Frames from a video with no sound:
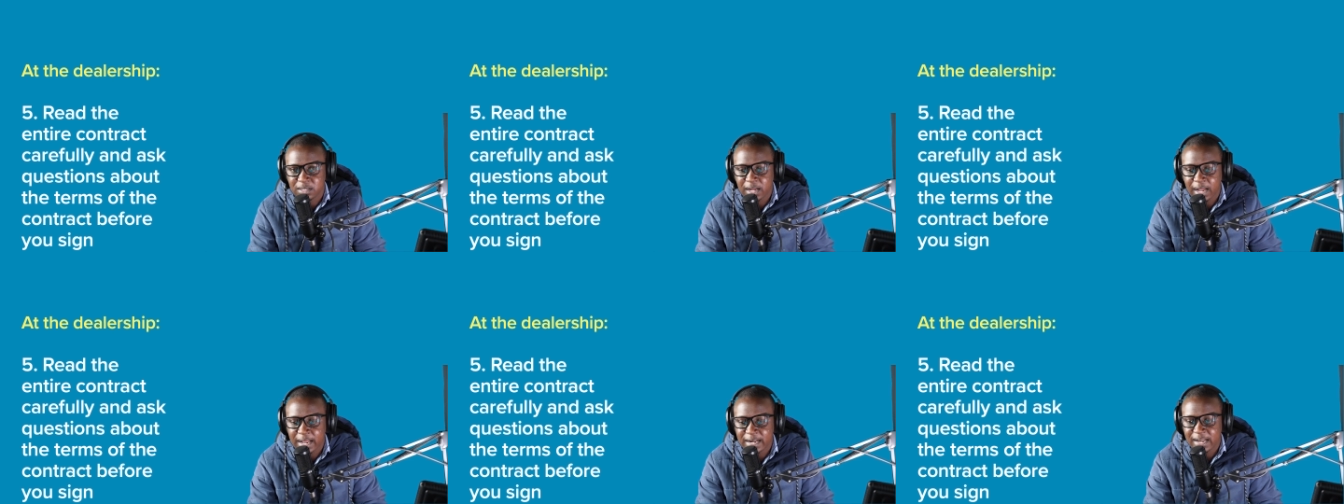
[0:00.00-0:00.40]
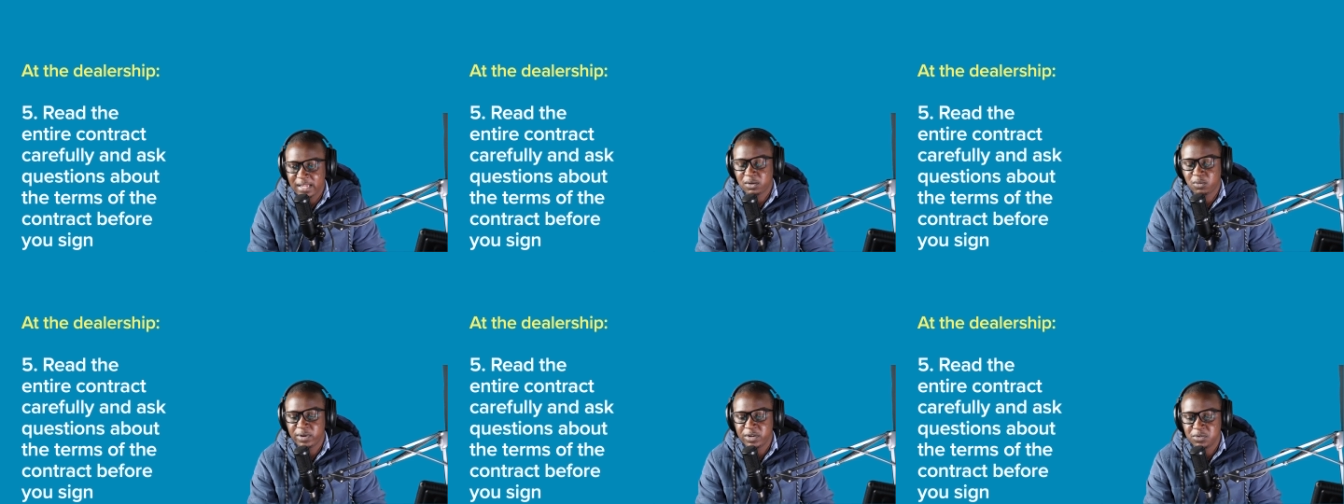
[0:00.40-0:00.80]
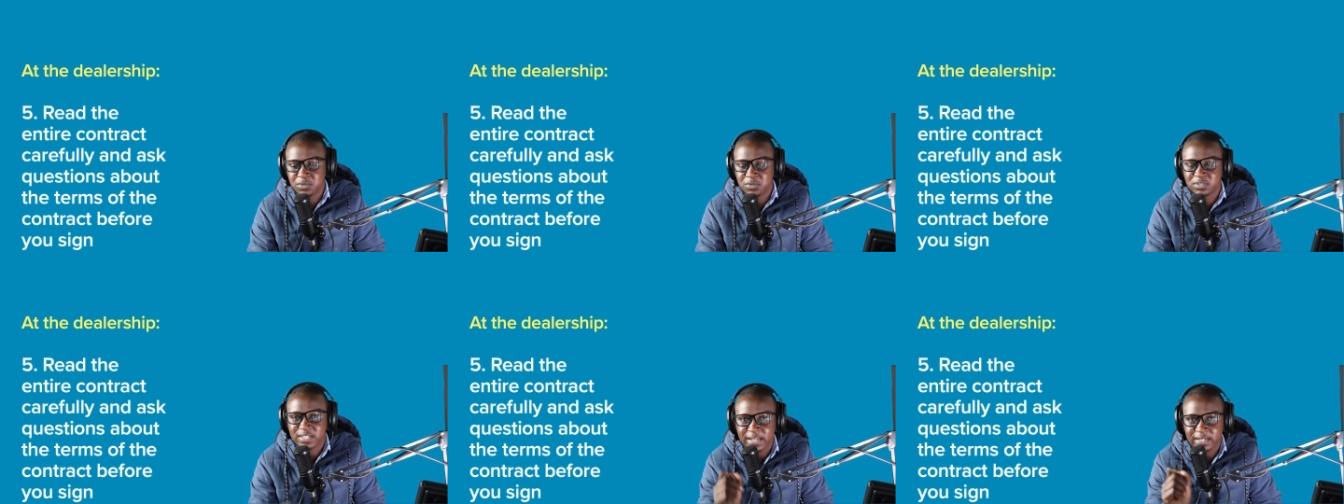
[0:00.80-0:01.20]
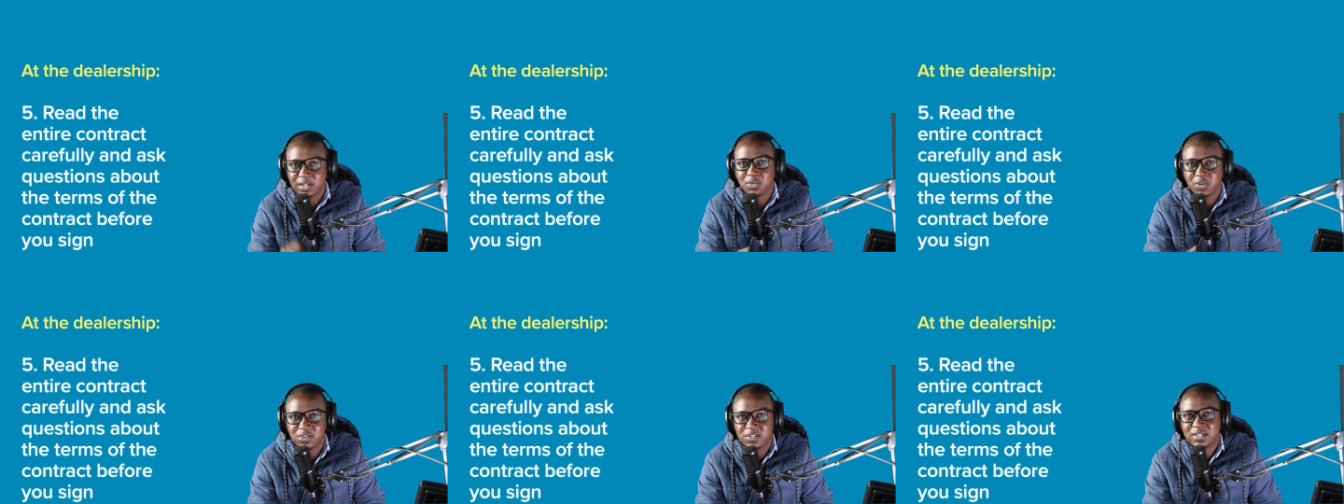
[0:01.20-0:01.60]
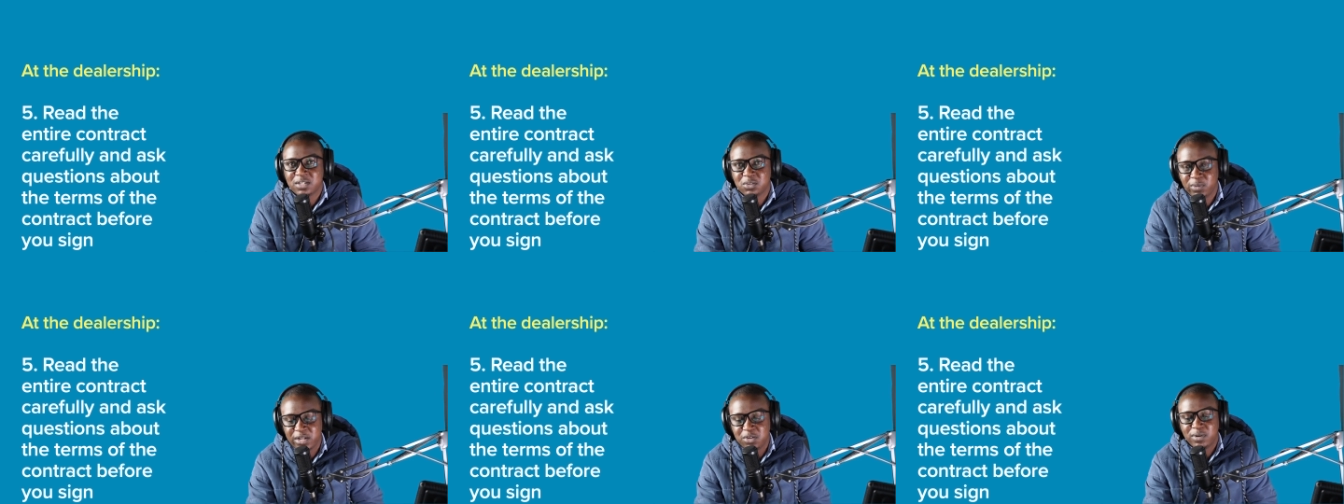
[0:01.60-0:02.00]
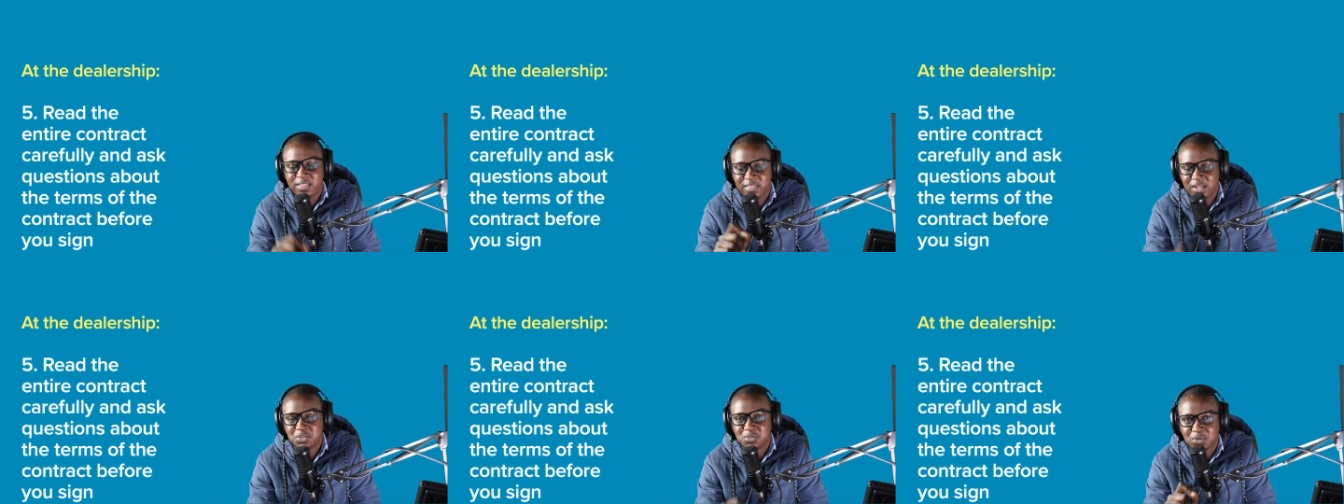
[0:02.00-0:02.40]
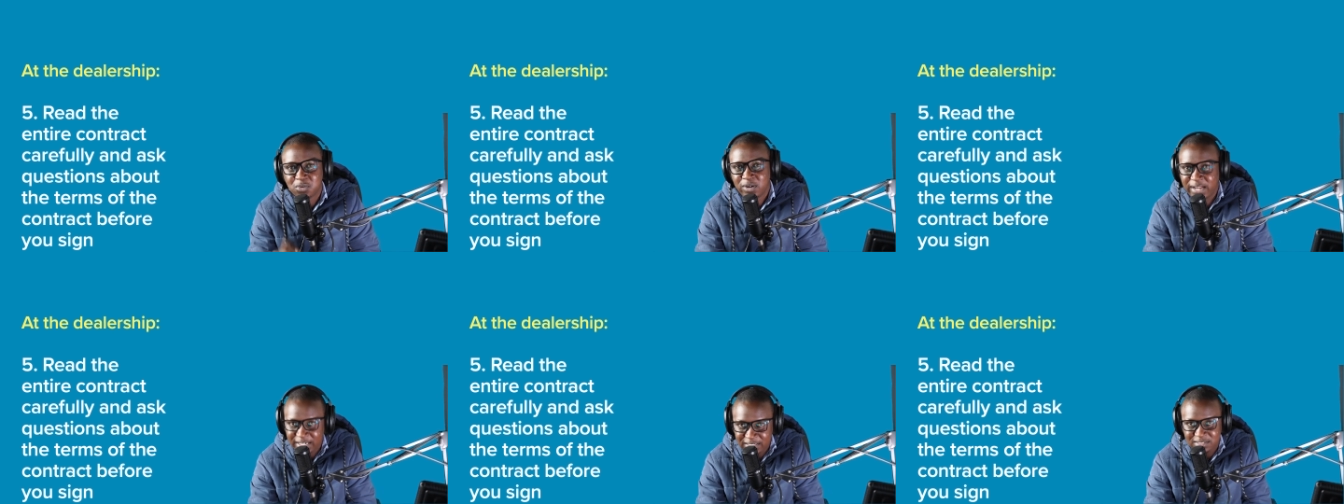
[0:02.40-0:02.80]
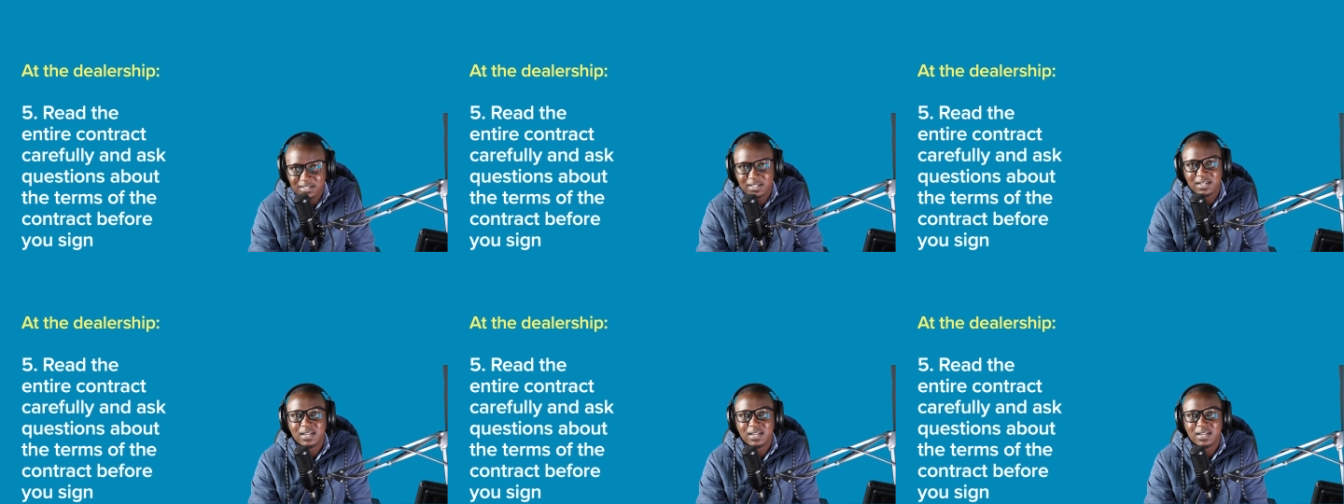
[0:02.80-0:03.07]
unlike when you sign the contract when you are there to collect,